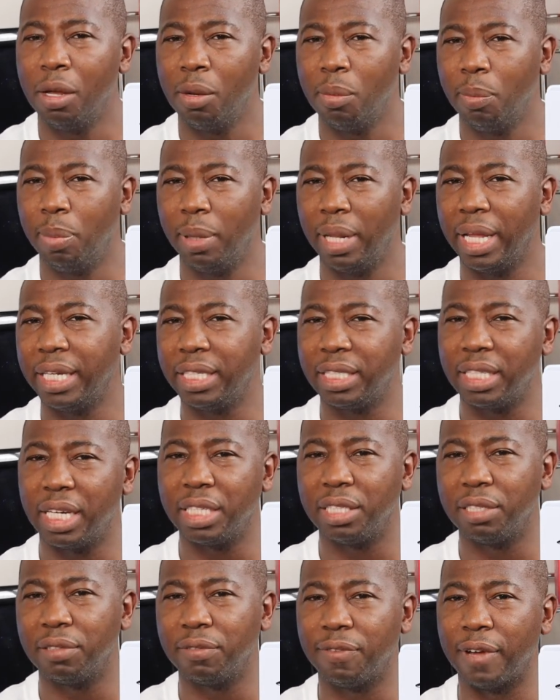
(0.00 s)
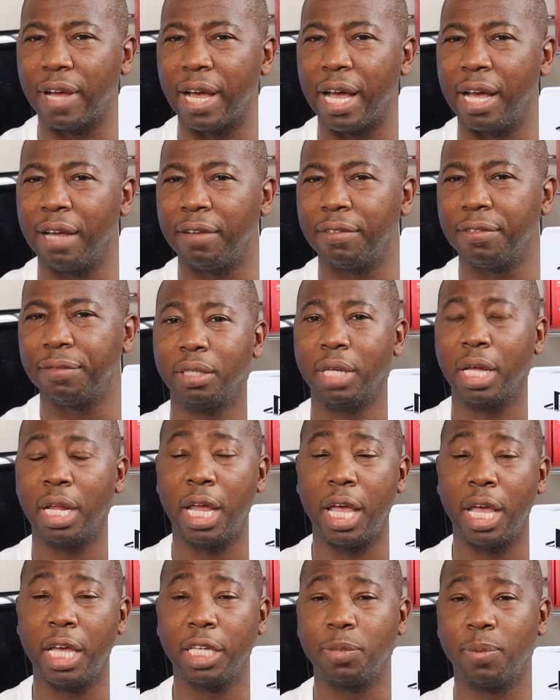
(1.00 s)
PlayStation 5 and the
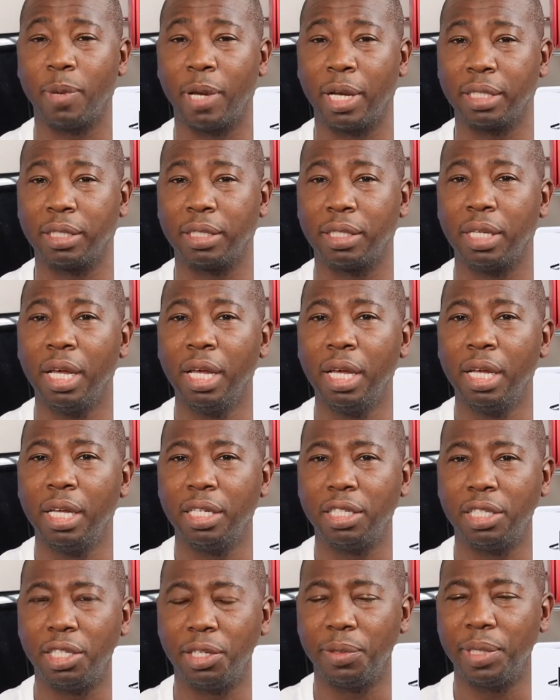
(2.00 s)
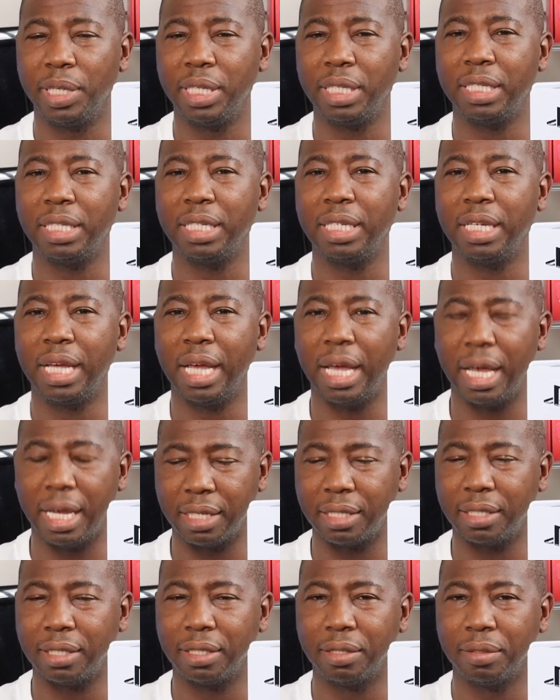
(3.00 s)
Xbox Series
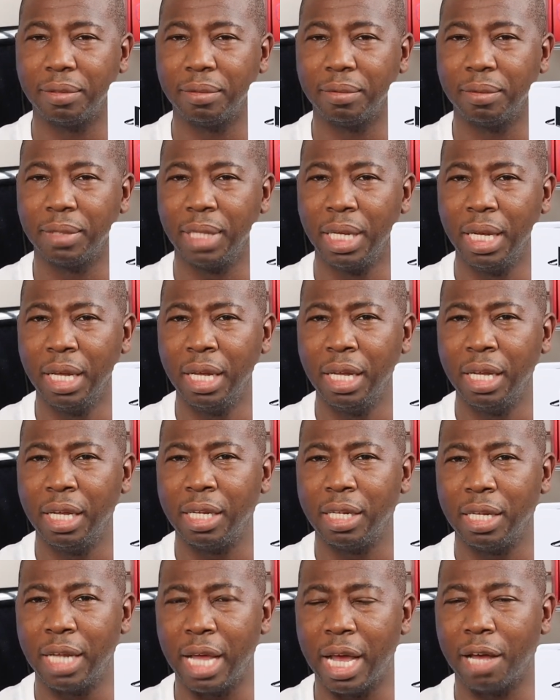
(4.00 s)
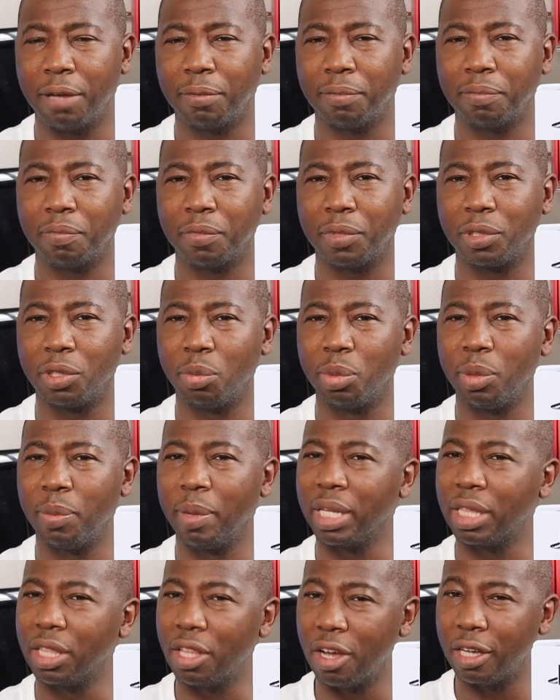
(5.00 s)
S. Now, it's gonna be
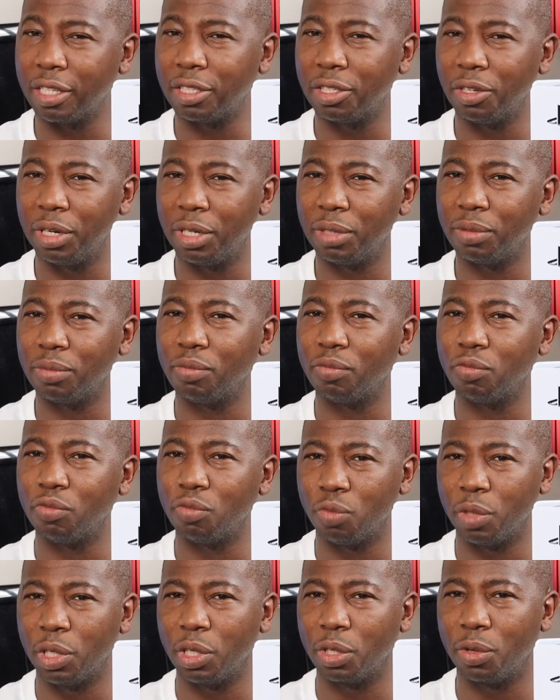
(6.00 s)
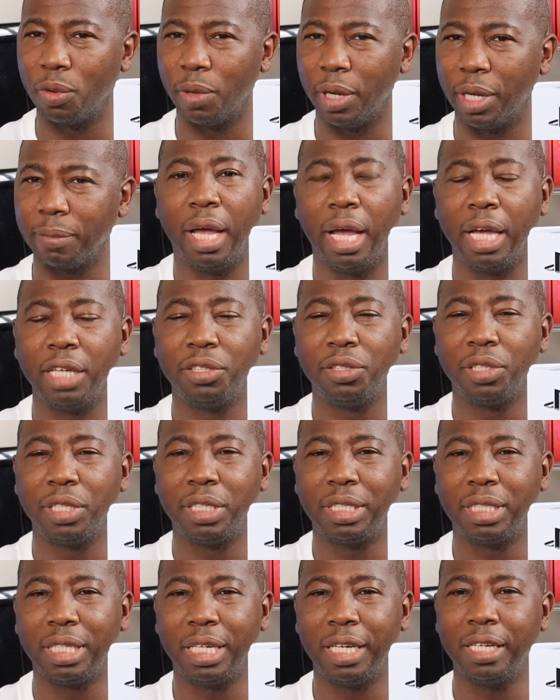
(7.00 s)
my thoughts on it real quick. As you can
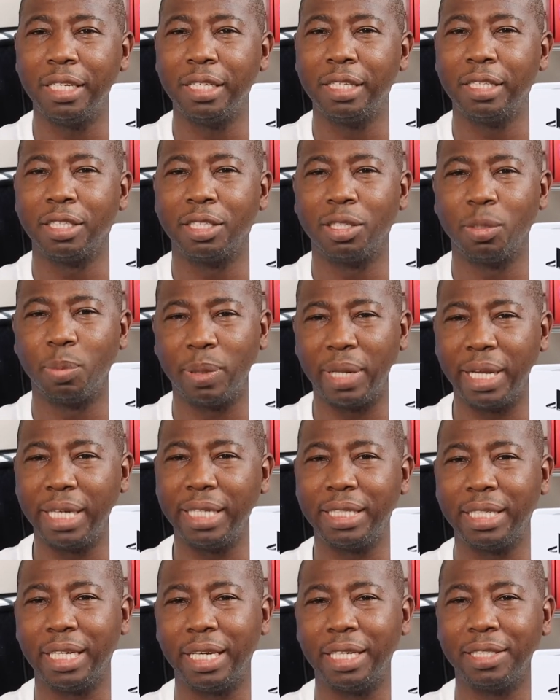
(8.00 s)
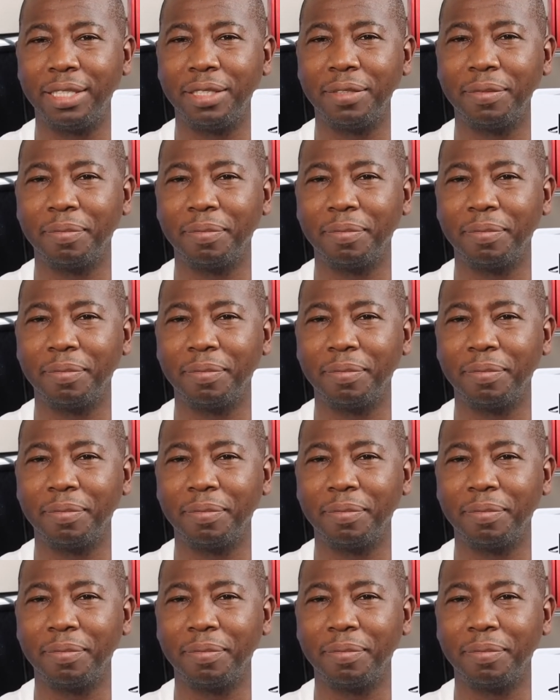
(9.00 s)
see, the PlayStation,